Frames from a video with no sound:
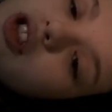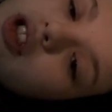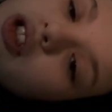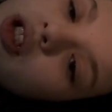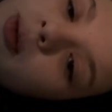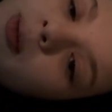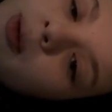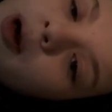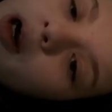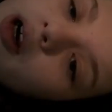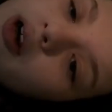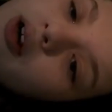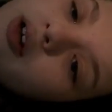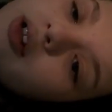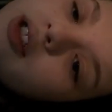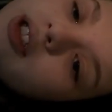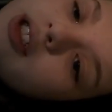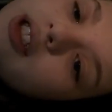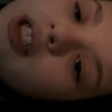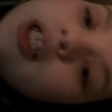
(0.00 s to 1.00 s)

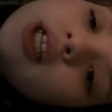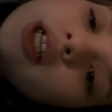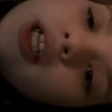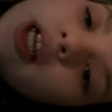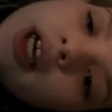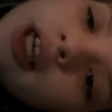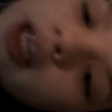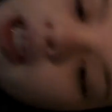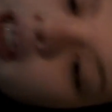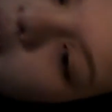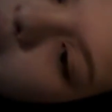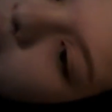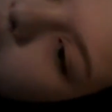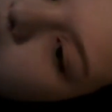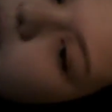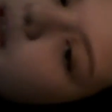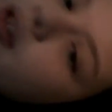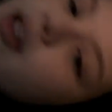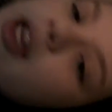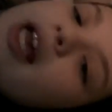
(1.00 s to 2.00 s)
tomorrow on Sunday.
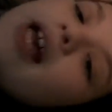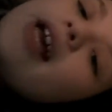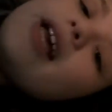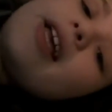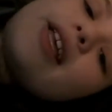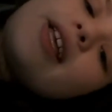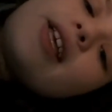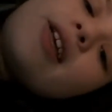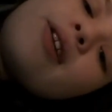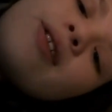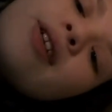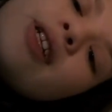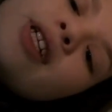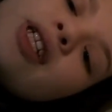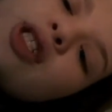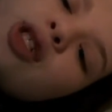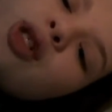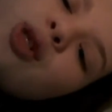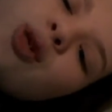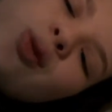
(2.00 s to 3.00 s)
So yeah, get ready
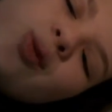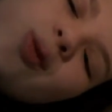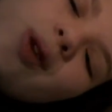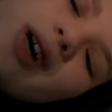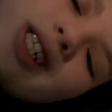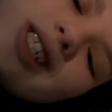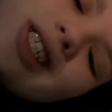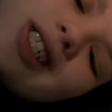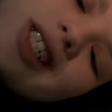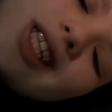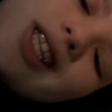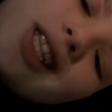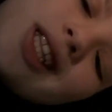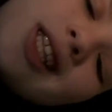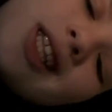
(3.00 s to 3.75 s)
to watch